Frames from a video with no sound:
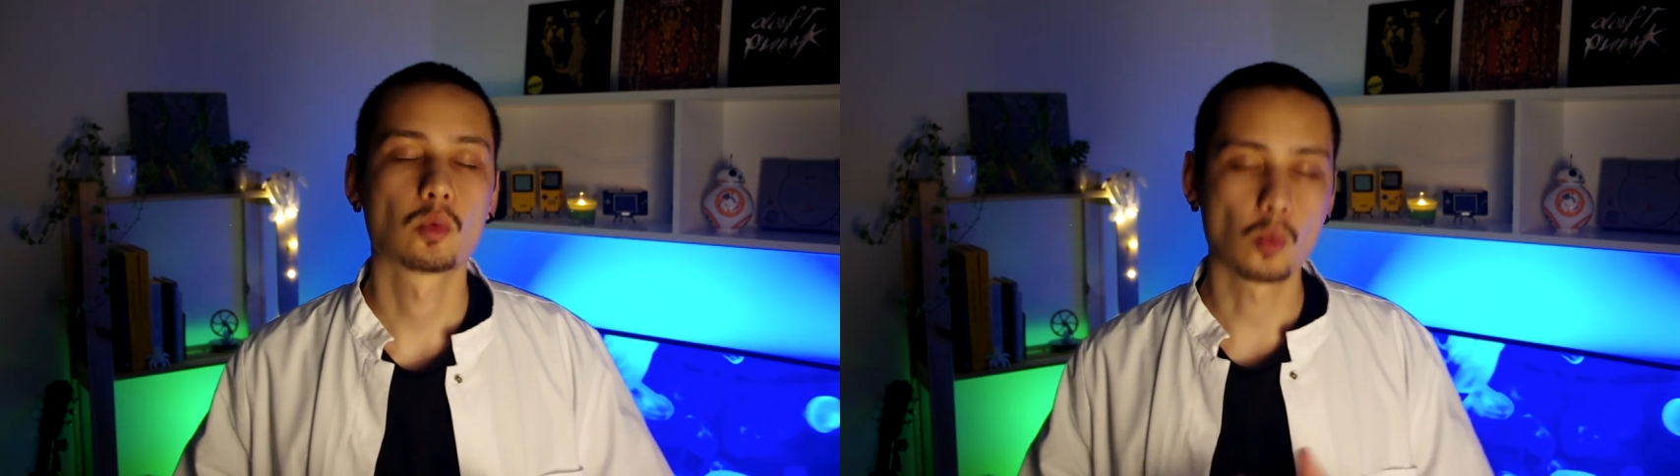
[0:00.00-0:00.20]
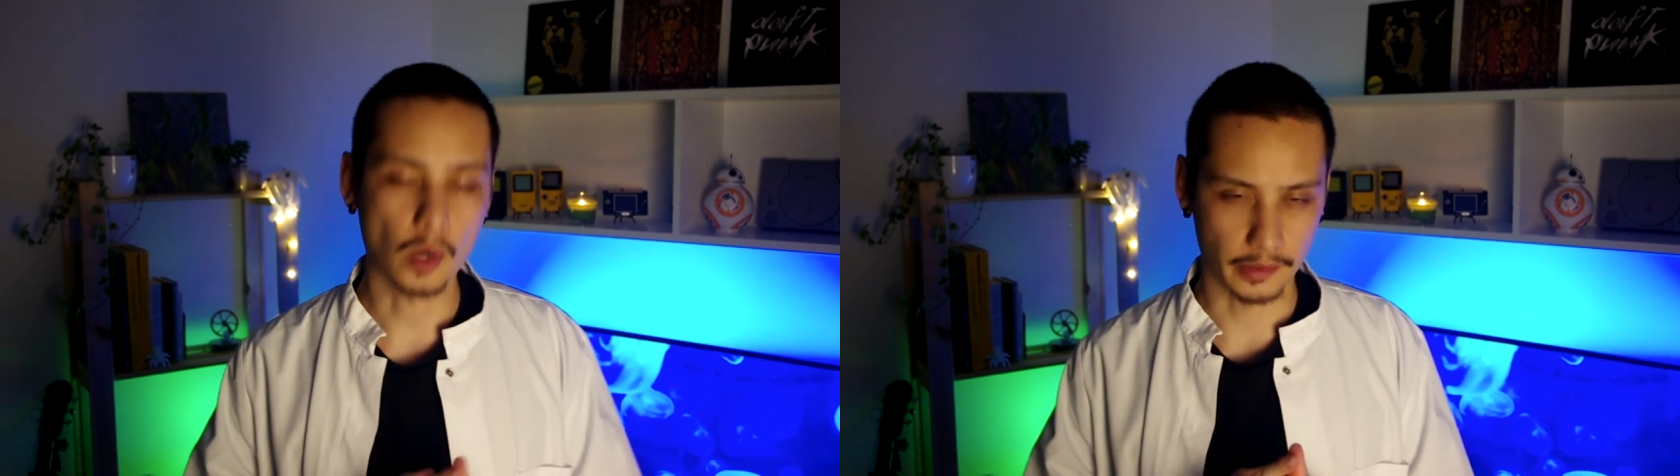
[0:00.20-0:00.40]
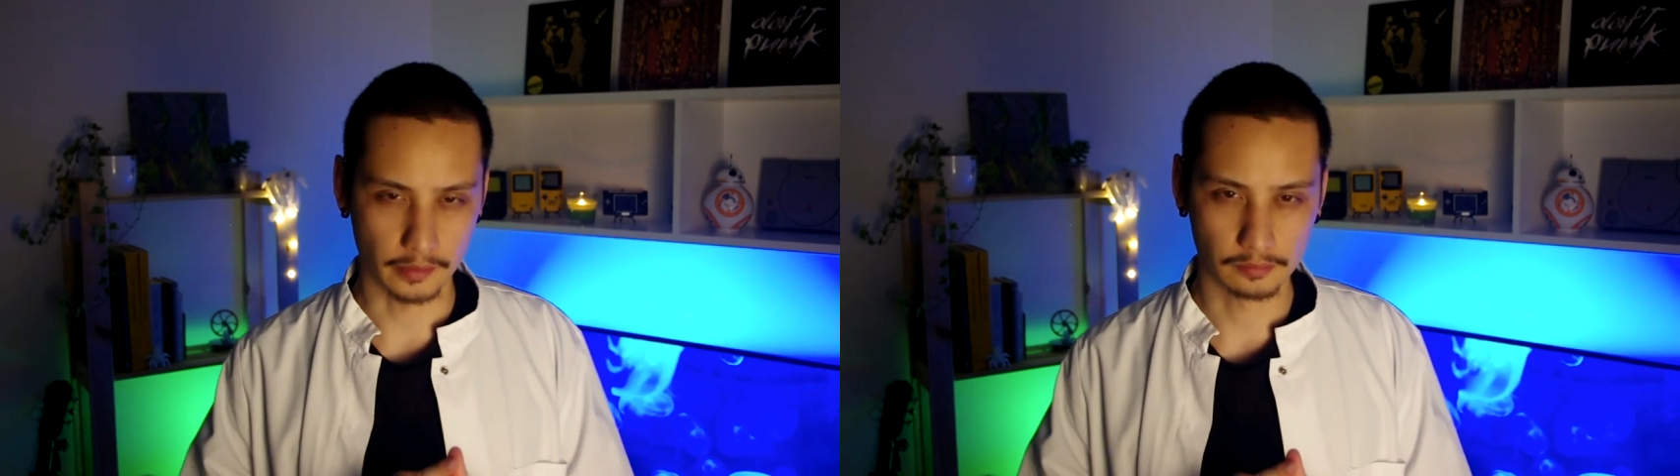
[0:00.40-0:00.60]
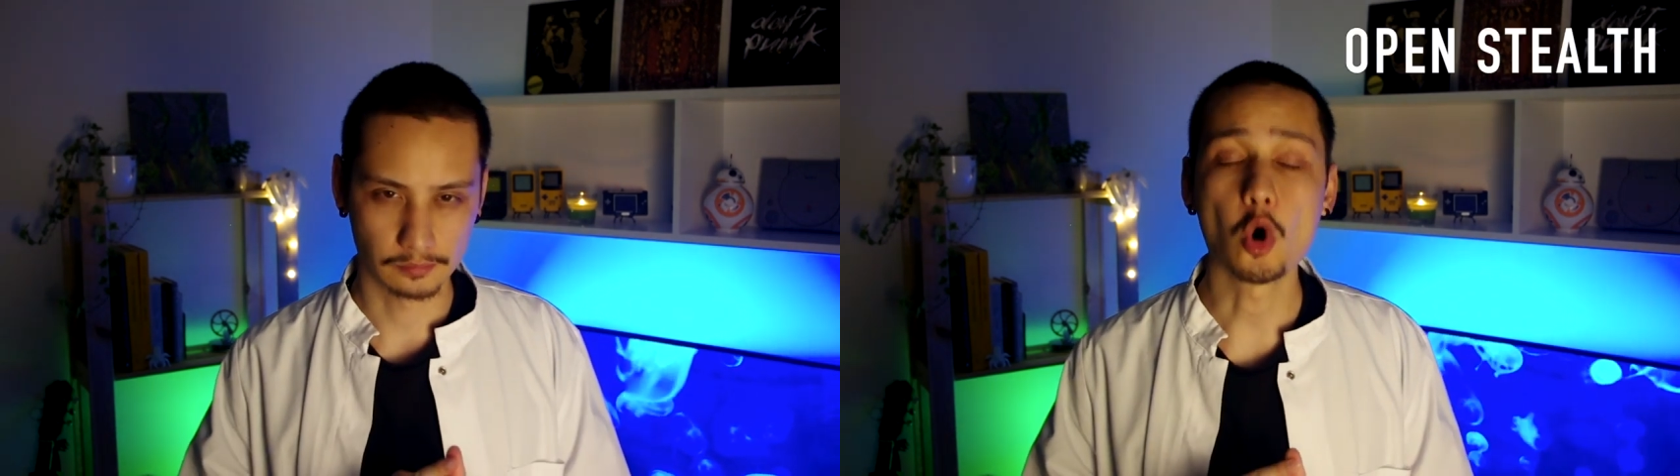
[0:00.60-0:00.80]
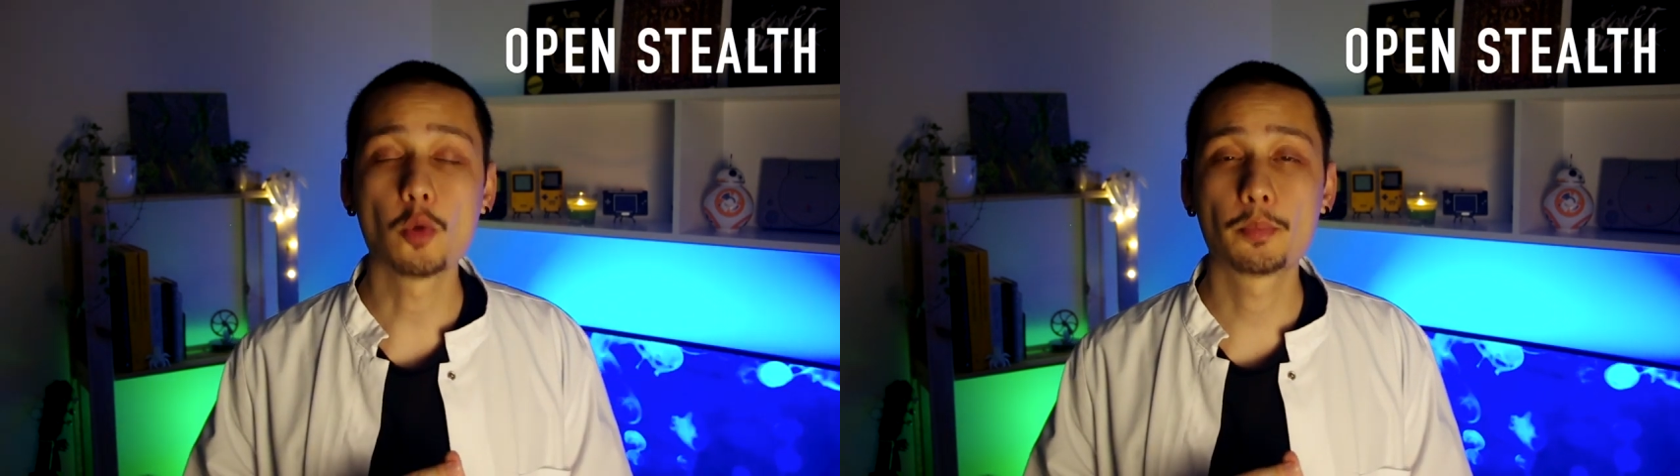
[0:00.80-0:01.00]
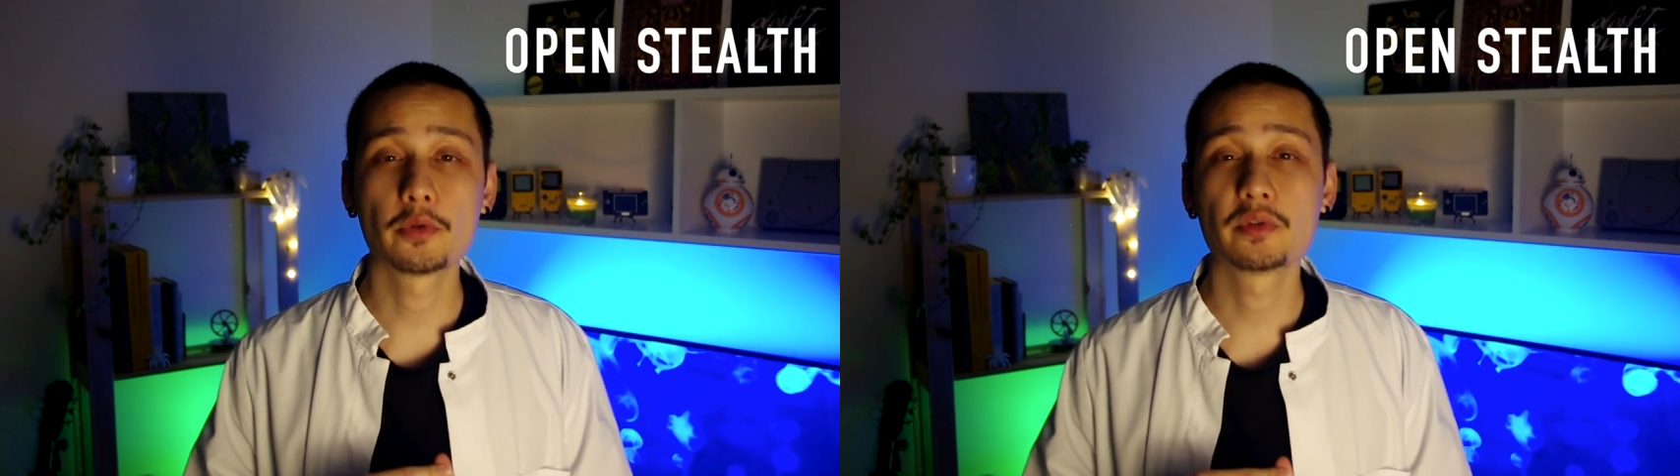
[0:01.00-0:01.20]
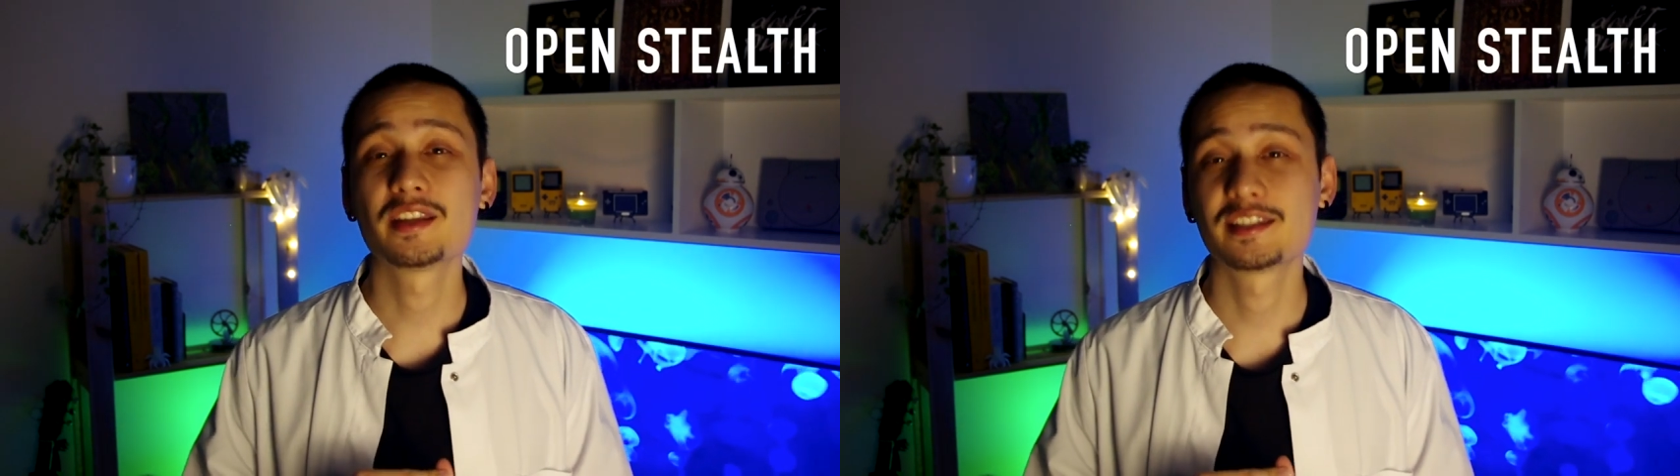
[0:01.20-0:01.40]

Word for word: 1. Open